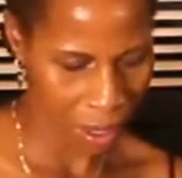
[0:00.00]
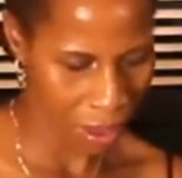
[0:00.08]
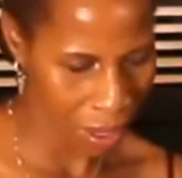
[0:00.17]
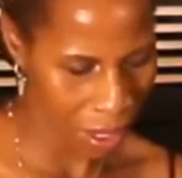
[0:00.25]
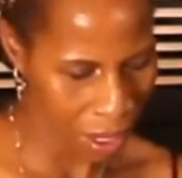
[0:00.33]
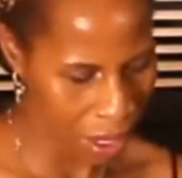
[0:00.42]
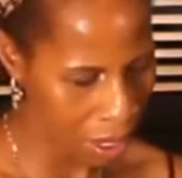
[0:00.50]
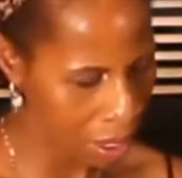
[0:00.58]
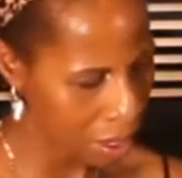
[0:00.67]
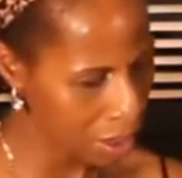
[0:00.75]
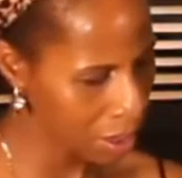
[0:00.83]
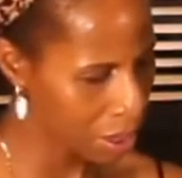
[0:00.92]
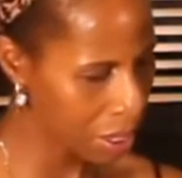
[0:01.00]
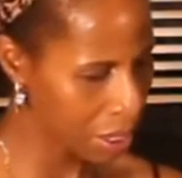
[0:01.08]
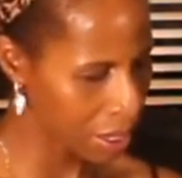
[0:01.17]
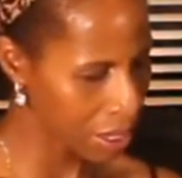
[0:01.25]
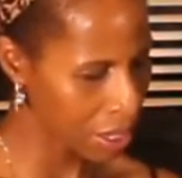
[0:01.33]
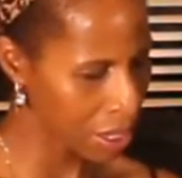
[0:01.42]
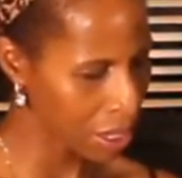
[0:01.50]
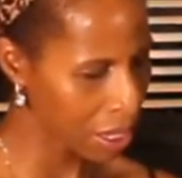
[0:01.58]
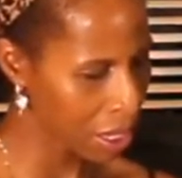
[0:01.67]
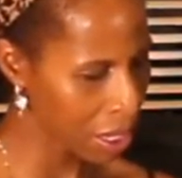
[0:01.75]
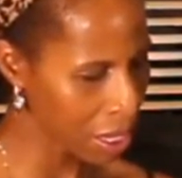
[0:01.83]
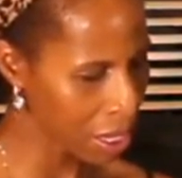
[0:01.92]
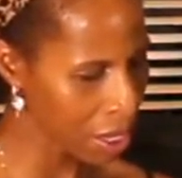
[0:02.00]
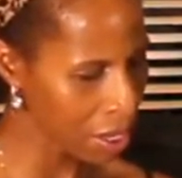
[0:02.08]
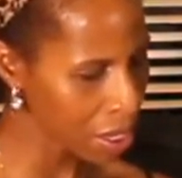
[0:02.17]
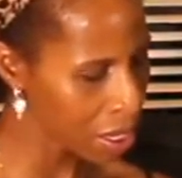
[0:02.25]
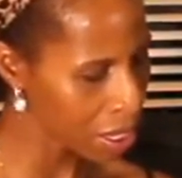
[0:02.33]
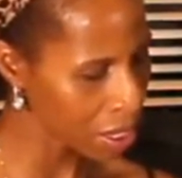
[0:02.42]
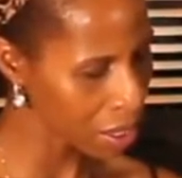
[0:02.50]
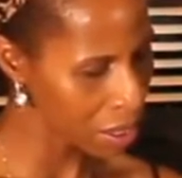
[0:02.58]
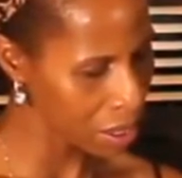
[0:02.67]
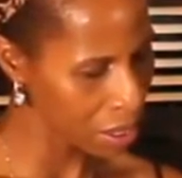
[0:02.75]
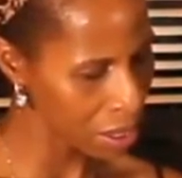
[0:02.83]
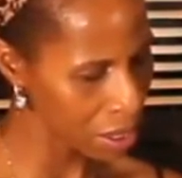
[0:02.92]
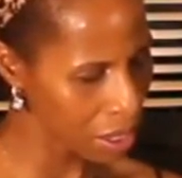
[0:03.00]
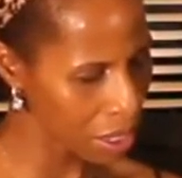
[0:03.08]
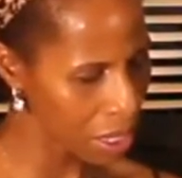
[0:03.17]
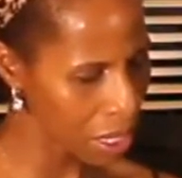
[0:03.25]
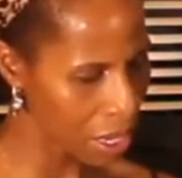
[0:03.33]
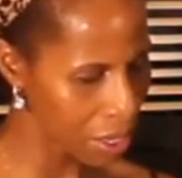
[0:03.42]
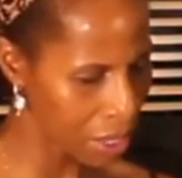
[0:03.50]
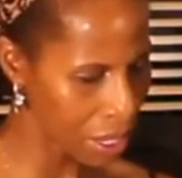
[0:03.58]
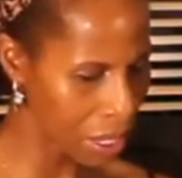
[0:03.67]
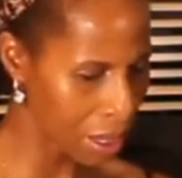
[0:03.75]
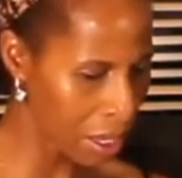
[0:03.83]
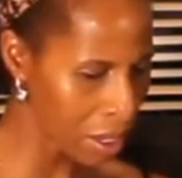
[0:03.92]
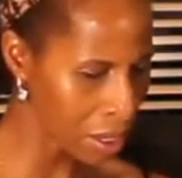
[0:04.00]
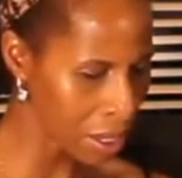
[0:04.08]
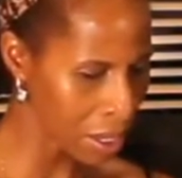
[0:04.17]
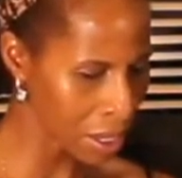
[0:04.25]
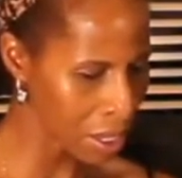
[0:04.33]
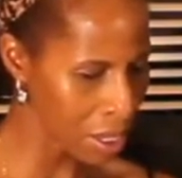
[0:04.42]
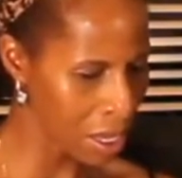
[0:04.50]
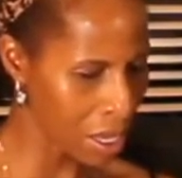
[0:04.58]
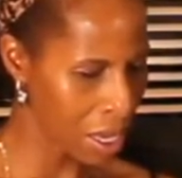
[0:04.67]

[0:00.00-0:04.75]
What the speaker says: the list here is Ciate London,